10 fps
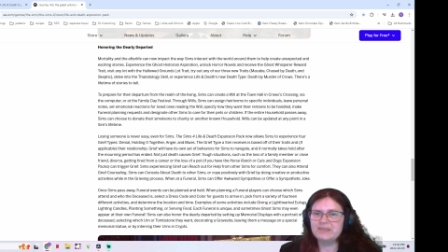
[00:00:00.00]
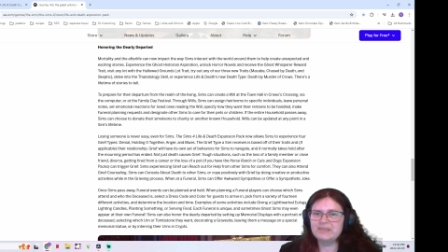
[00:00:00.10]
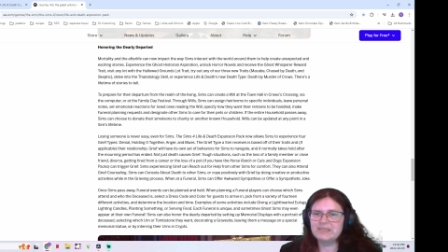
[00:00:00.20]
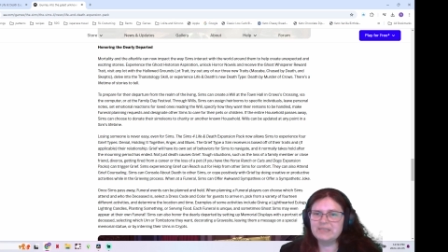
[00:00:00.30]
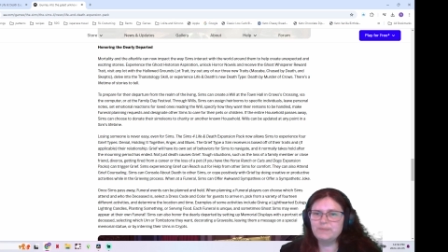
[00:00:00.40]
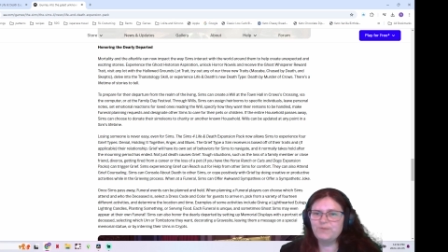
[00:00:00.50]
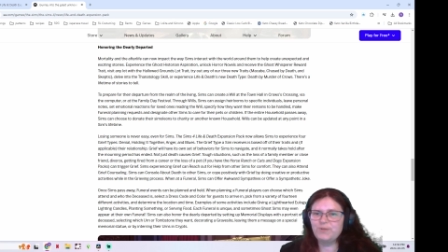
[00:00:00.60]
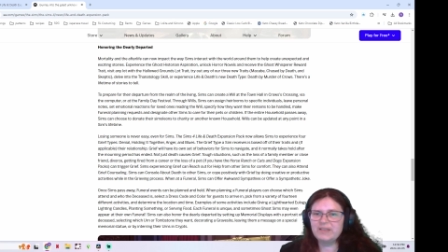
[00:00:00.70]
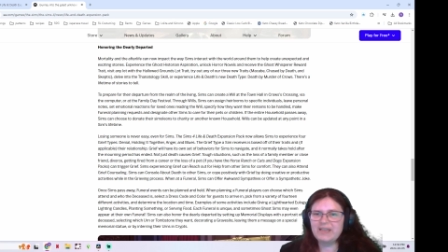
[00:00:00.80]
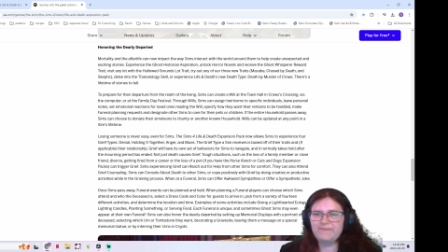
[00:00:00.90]
The Sims
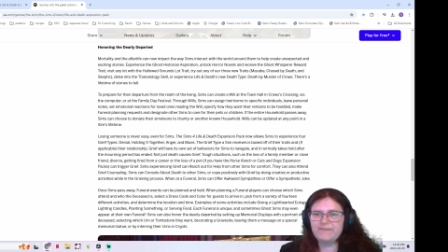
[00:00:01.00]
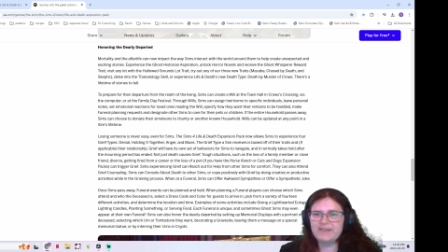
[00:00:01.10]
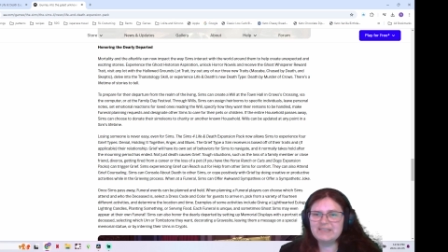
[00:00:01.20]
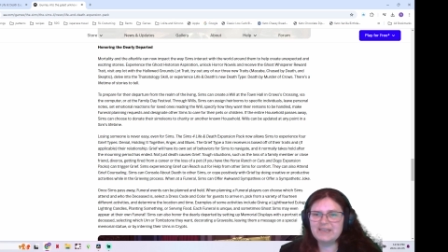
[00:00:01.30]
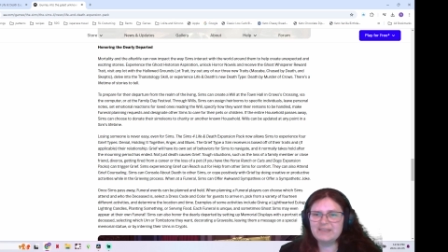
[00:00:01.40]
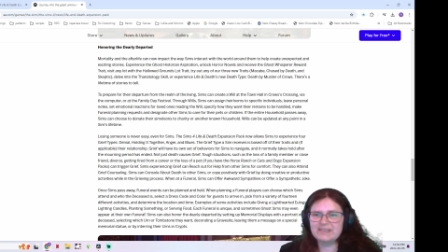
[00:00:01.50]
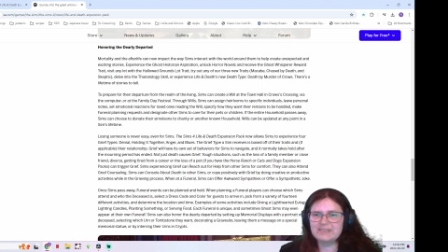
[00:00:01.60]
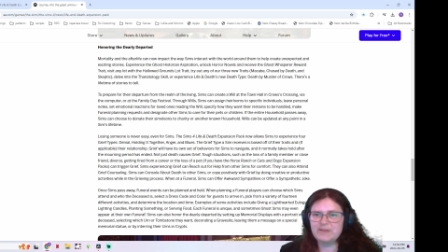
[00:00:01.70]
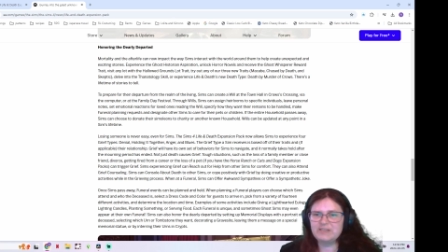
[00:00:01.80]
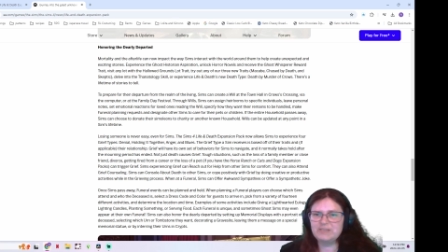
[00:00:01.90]
4 Life and Death
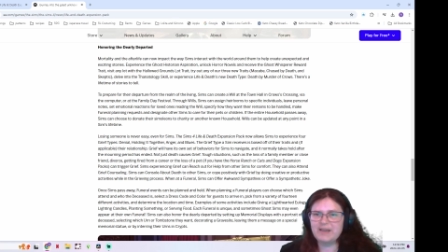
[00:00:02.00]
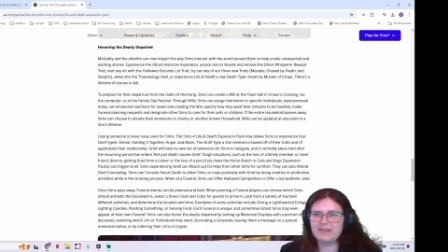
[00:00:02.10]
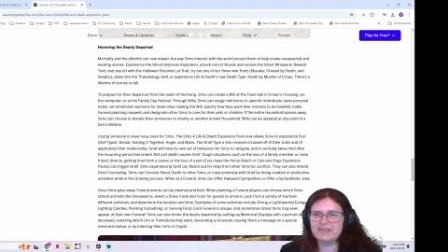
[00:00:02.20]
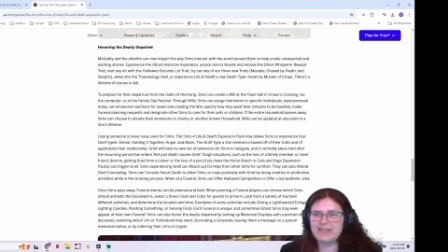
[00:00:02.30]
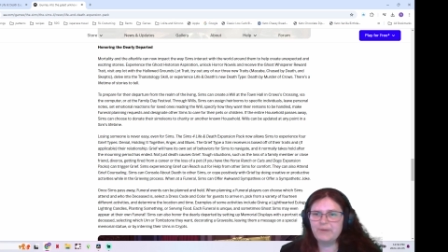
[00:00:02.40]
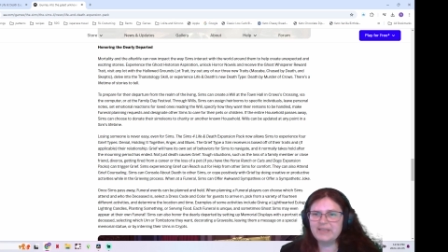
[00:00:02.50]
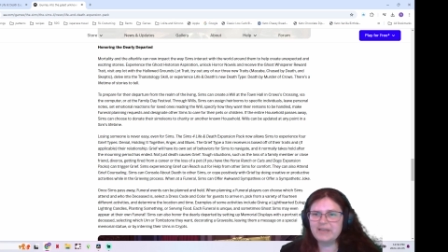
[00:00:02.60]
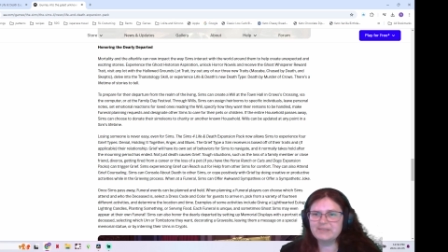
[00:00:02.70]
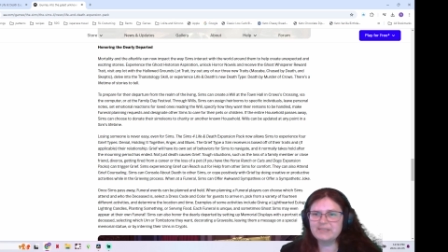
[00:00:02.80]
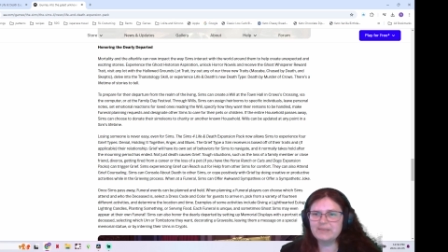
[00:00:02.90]
expansion pack now
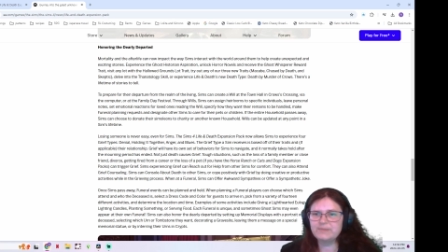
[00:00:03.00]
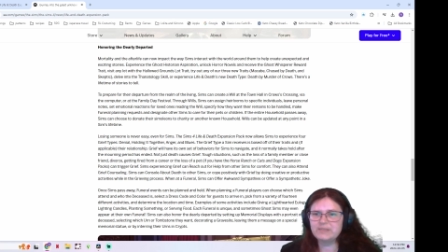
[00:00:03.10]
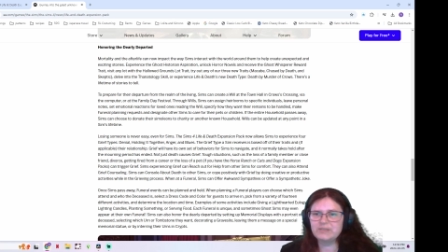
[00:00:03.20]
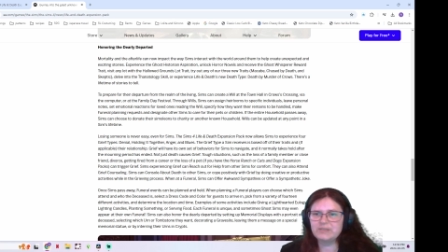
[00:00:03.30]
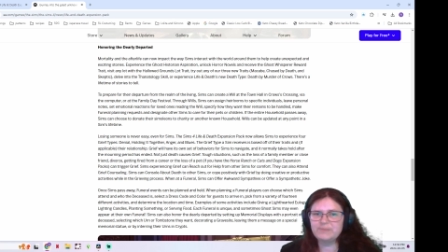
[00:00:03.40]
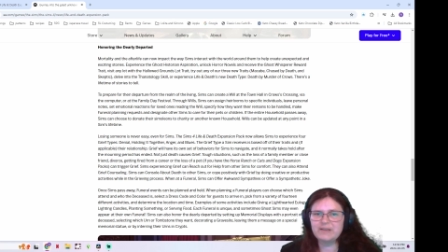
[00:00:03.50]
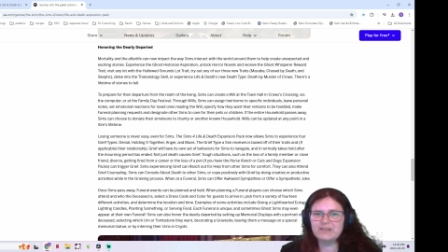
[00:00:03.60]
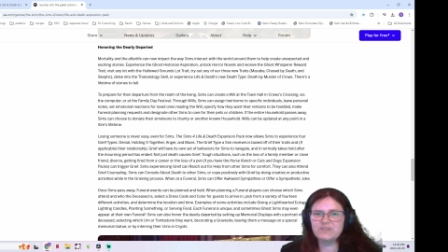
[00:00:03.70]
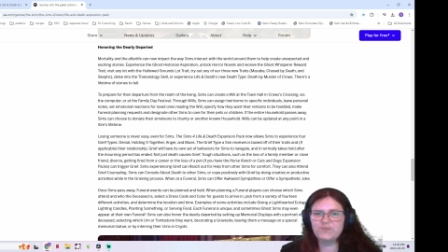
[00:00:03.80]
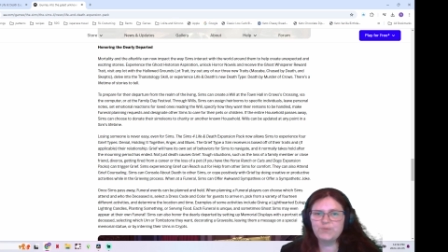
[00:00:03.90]
allows Sims to experience